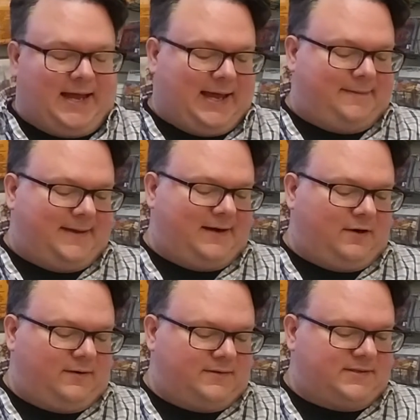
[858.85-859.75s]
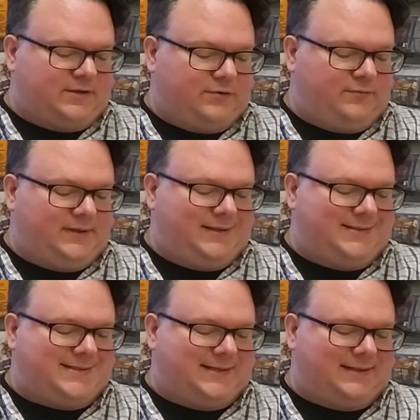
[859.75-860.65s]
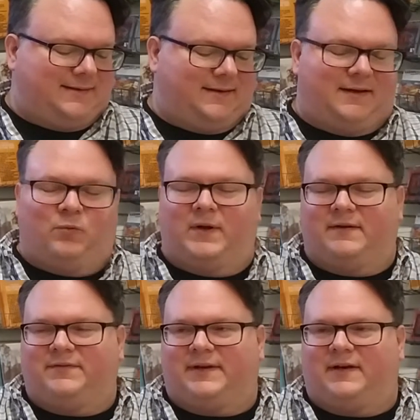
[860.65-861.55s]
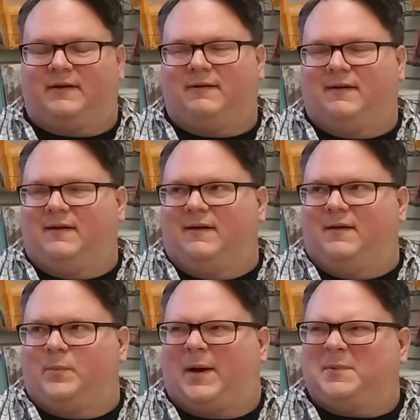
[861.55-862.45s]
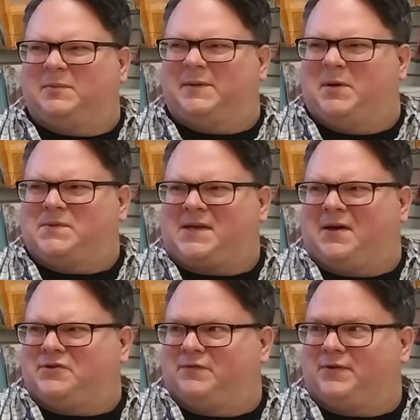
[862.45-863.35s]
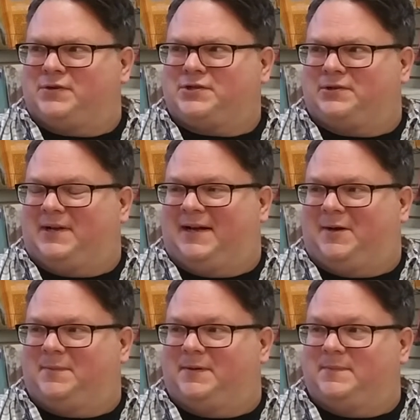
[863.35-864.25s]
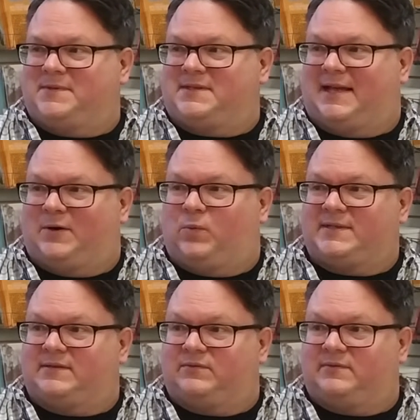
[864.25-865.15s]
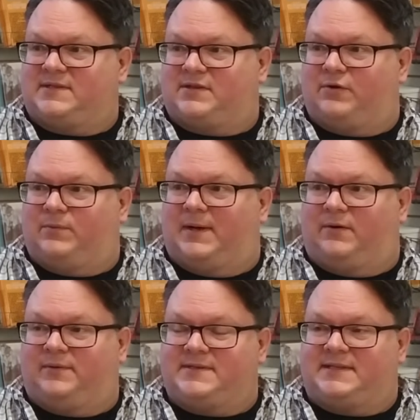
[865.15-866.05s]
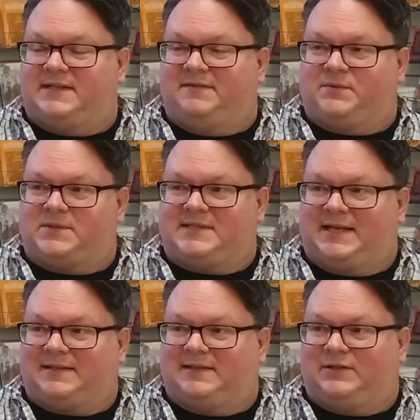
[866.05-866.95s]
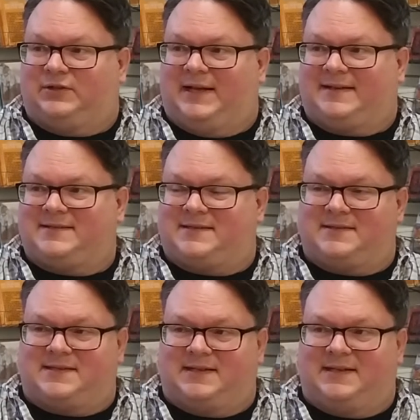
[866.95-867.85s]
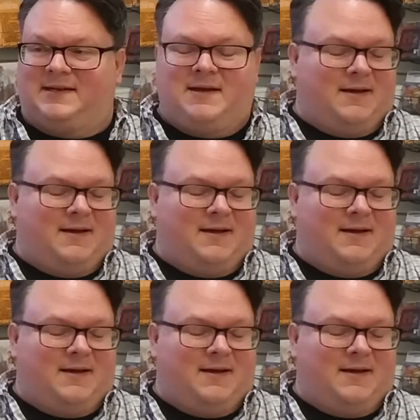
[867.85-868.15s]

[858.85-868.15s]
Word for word: And they are also releasing one of their probably most controversial albums that it wasn't so well received was Technical Ecstasy,